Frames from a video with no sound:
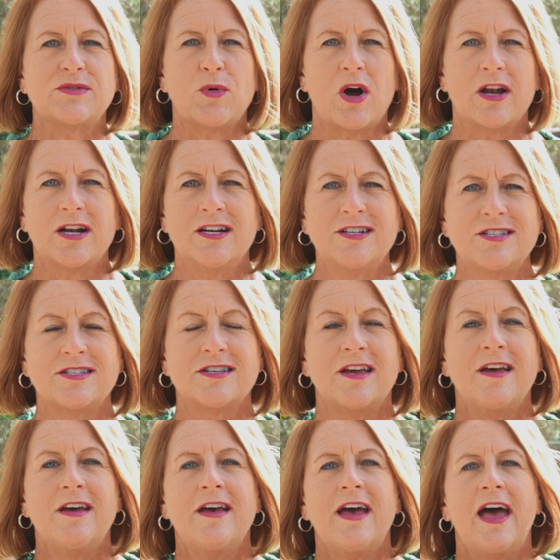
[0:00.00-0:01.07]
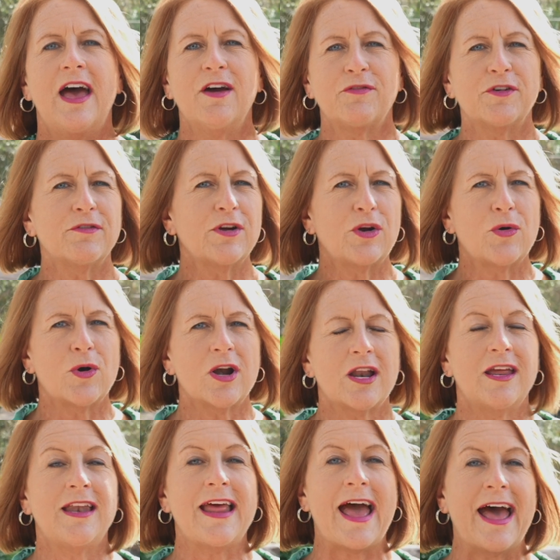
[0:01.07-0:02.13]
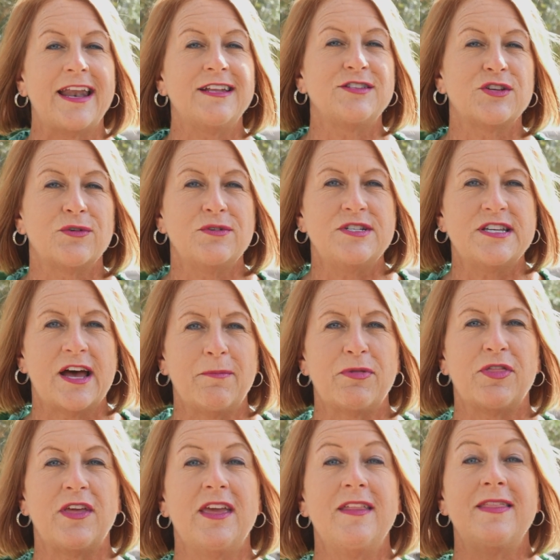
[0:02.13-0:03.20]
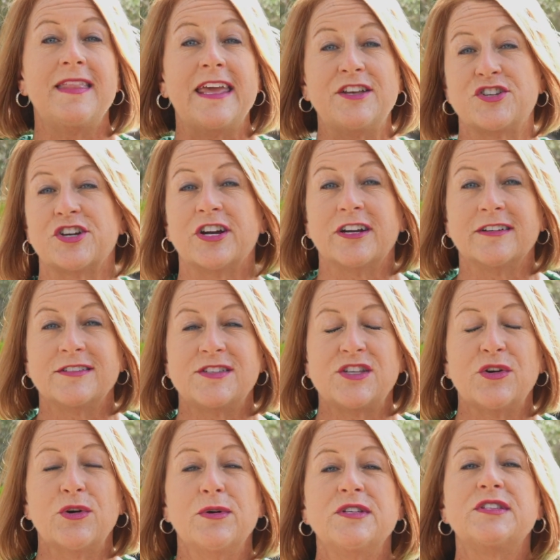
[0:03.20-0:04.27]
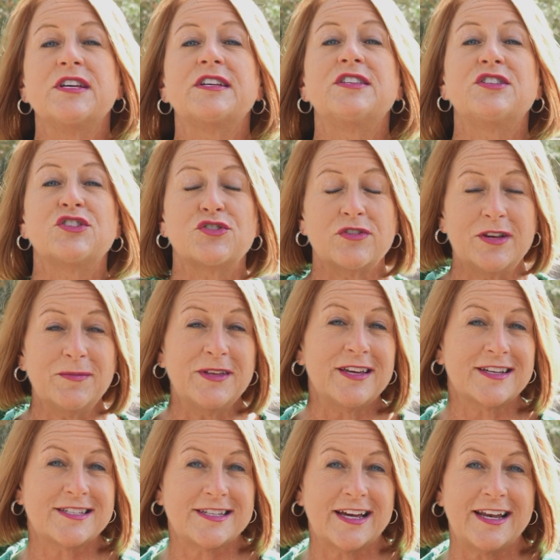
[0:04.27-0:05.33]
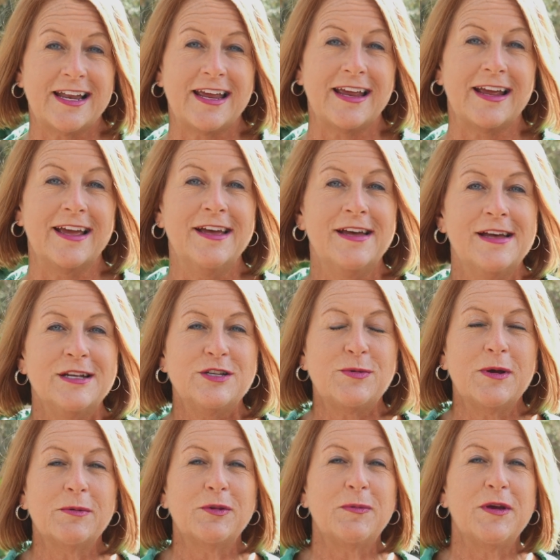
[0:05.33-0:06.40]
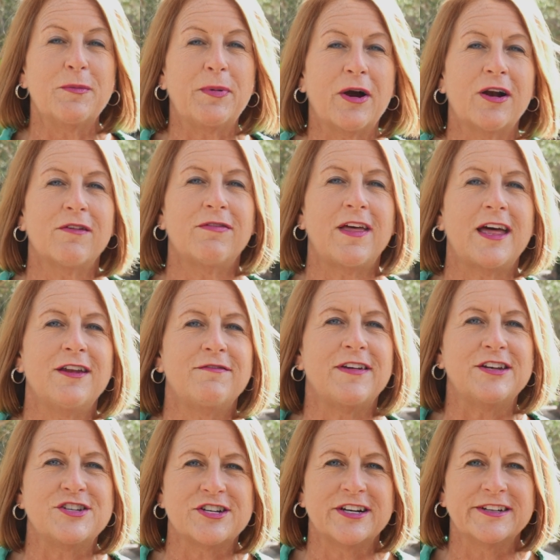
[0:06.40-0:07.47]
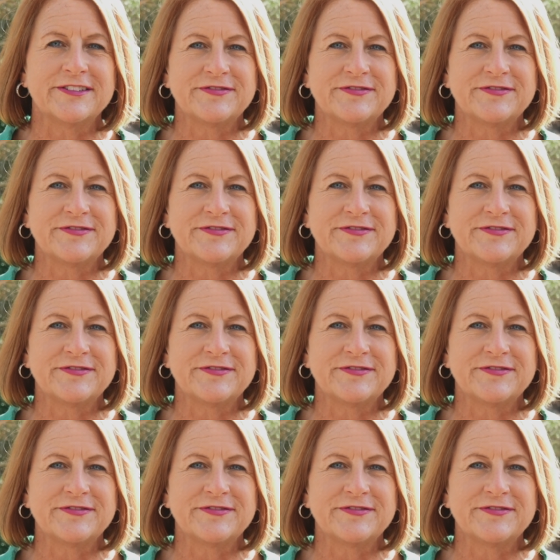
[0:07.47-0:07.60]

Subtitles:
waters ever recorded at its own depth in nature. So it was extremely exciting to be able to be a part of that adventure.